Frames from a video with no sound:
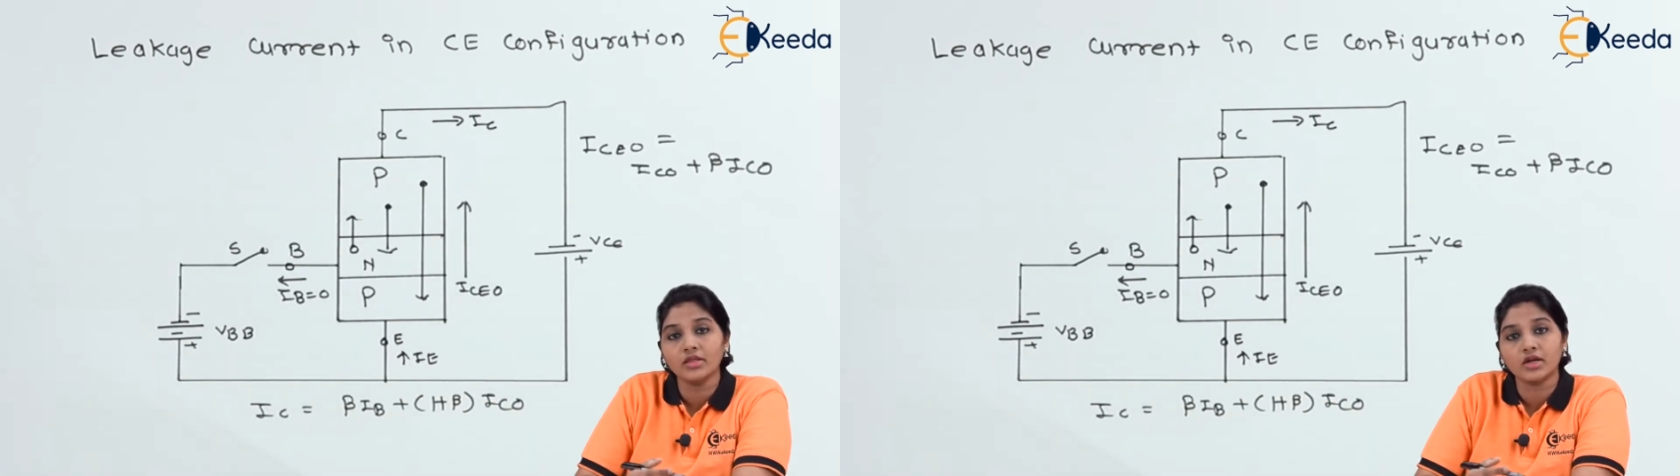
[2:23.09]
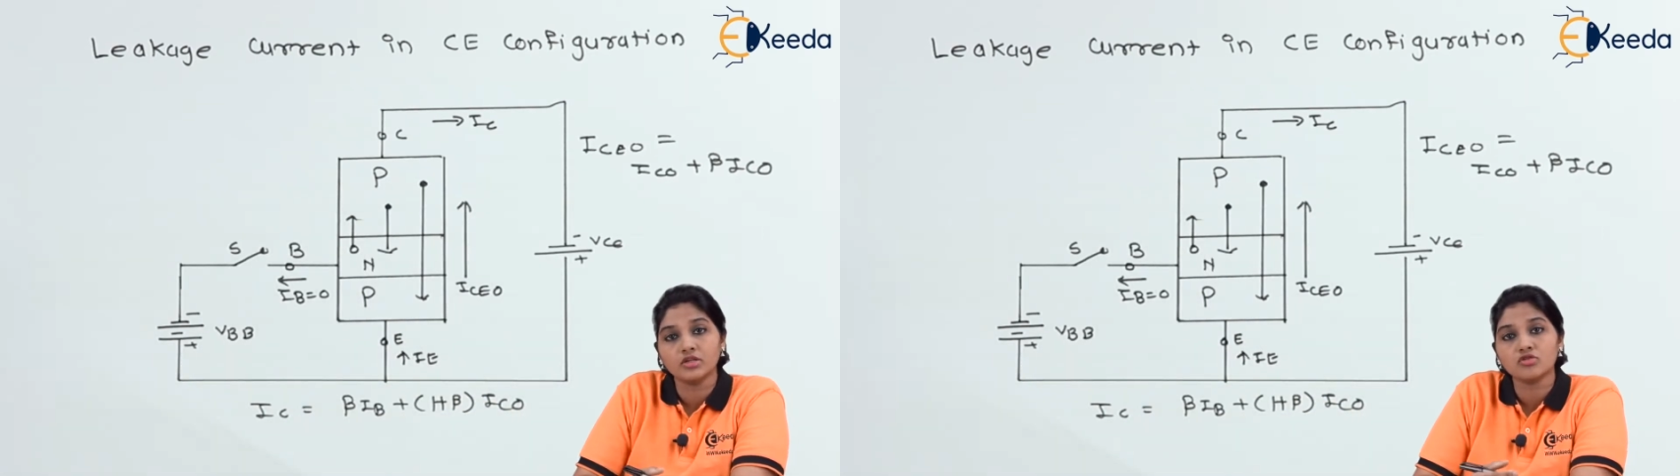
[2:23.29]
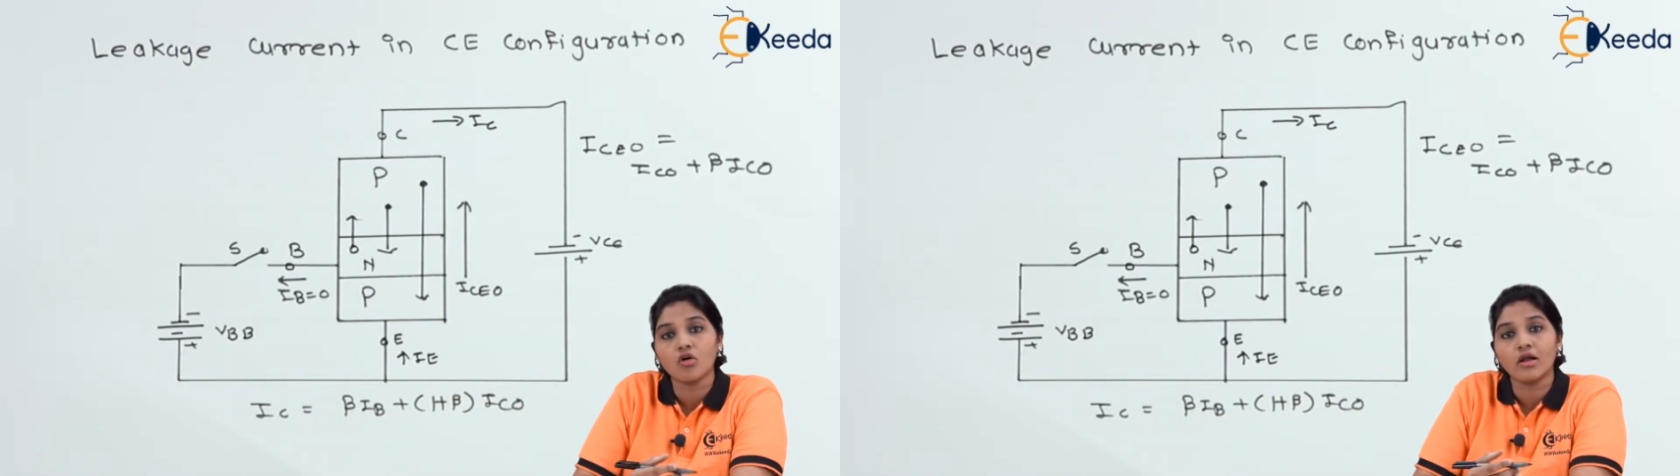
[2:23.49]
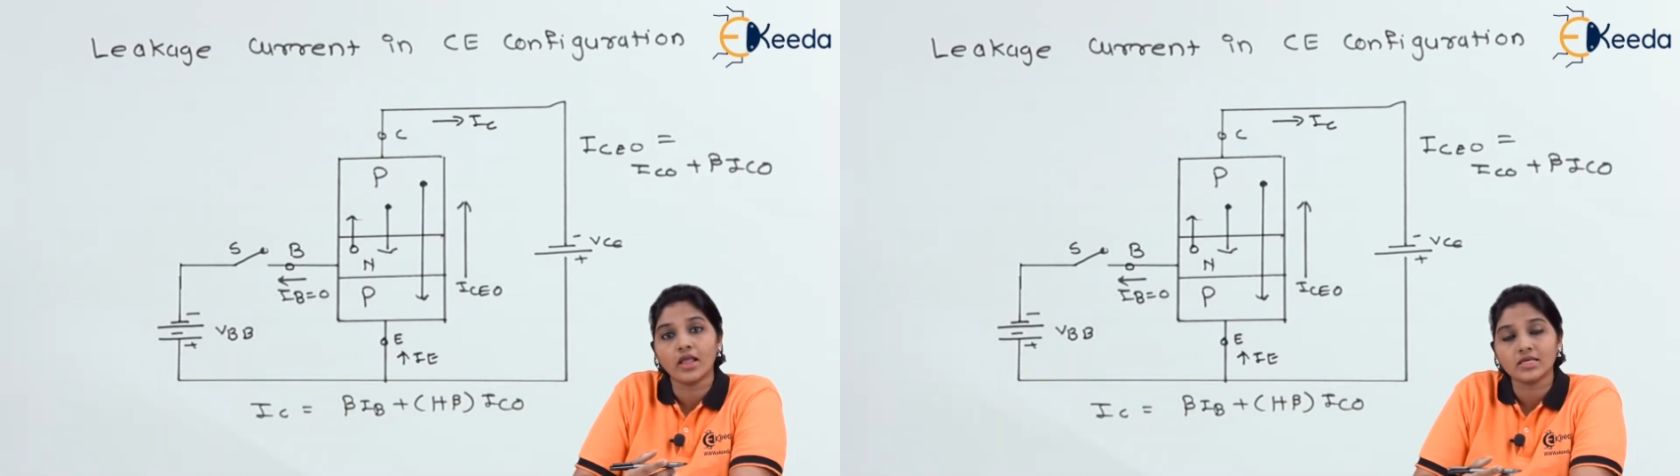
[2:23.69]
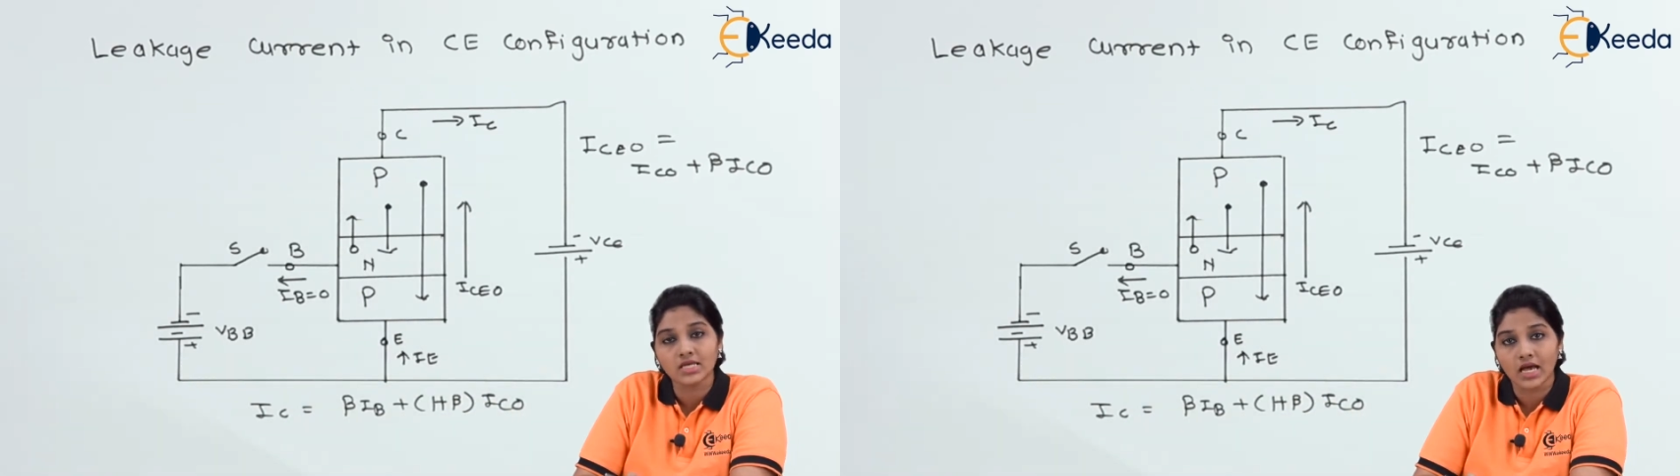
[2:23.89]
that is
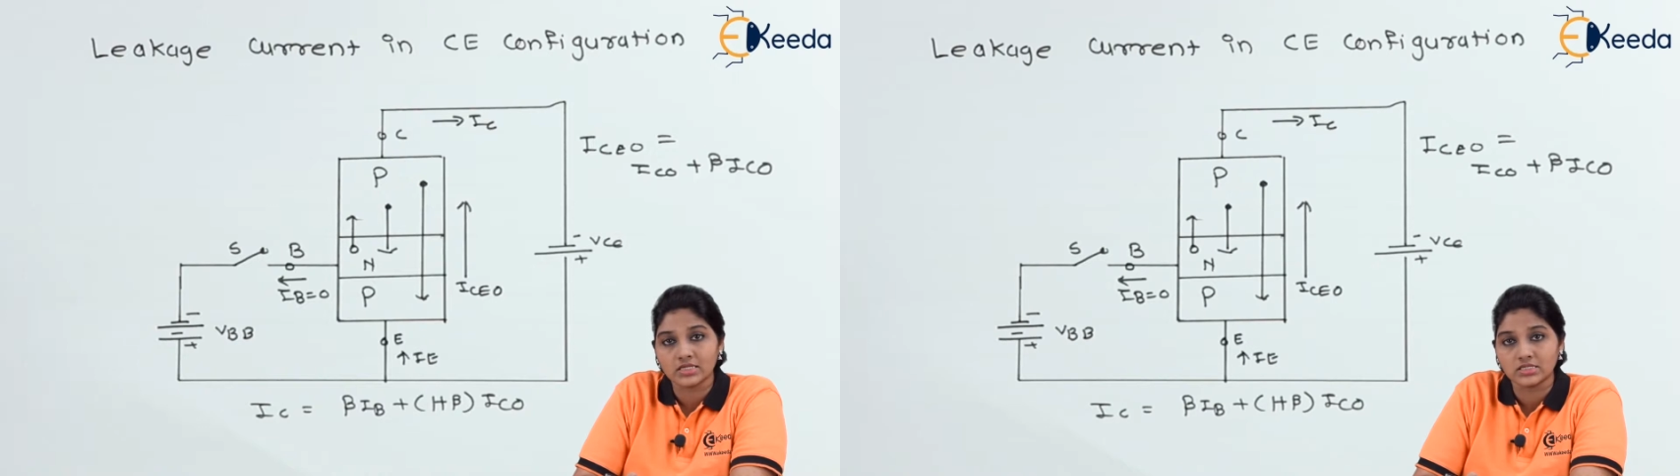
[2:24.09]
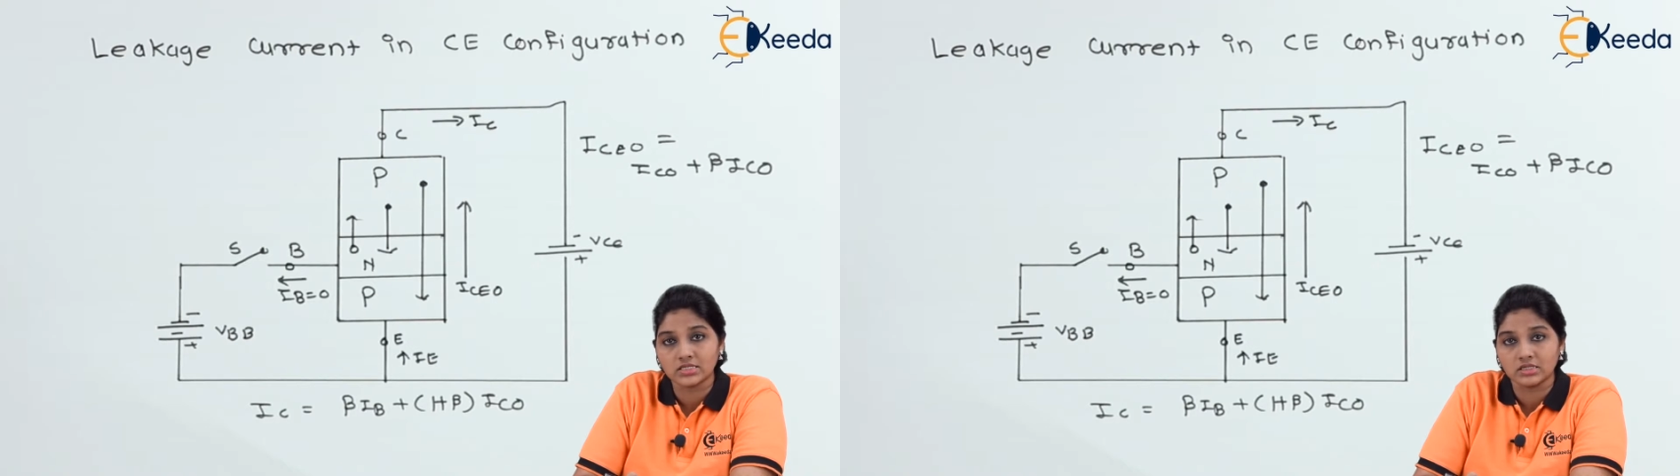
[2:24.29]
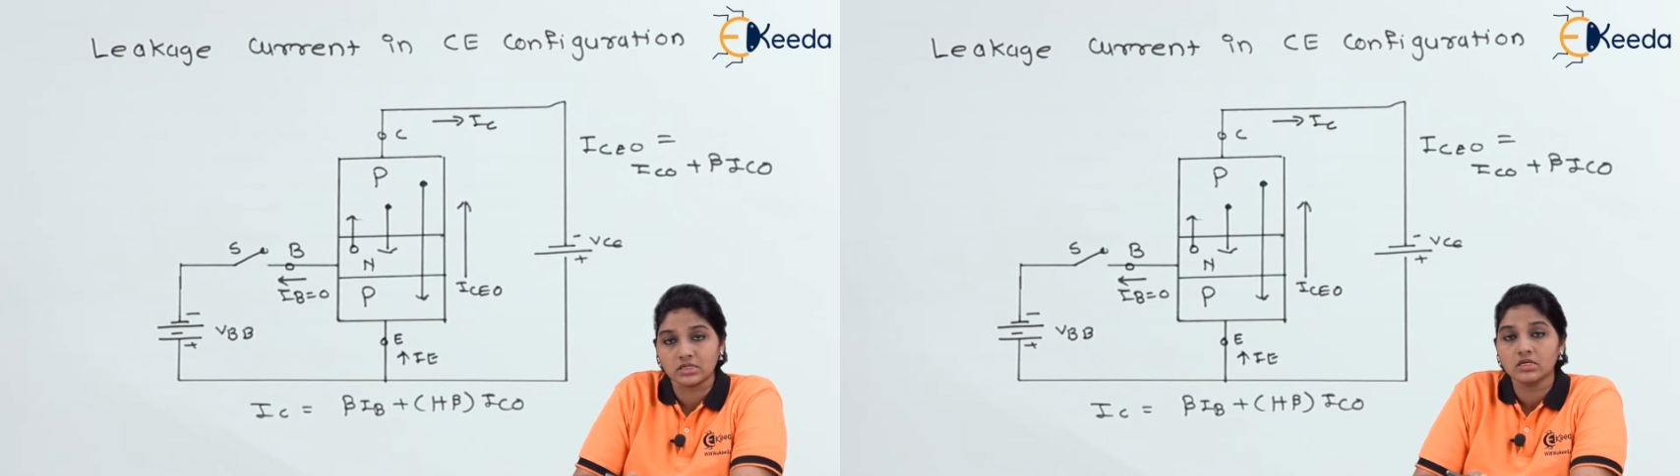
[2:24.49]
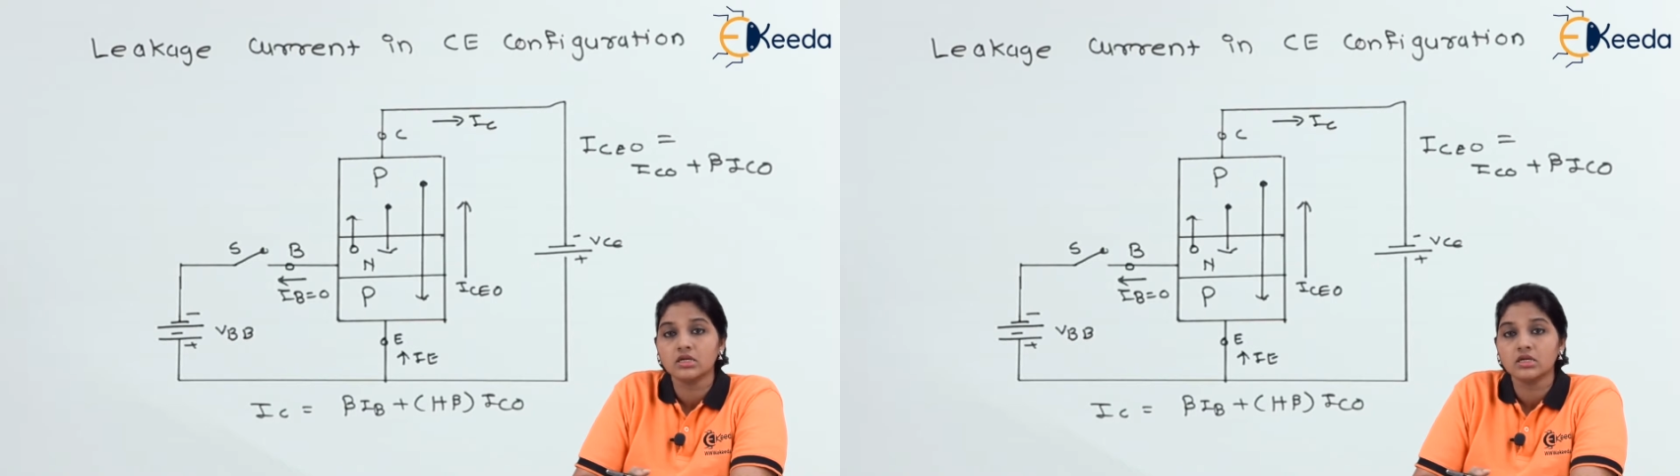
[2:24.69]
called as IC.